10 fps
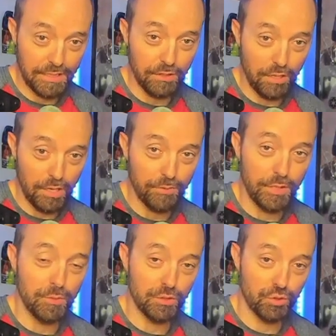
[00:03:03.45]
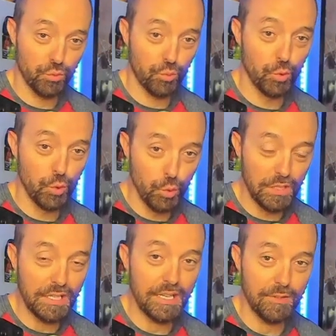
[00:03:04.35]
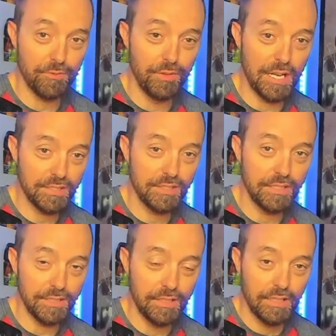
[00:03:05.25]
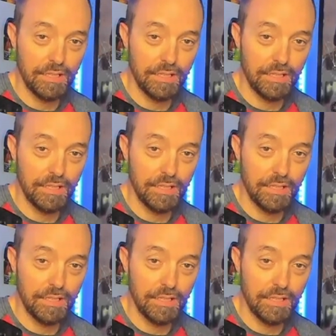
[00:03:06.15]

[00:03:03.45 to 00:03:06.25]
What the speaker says: a lot of them are truly invested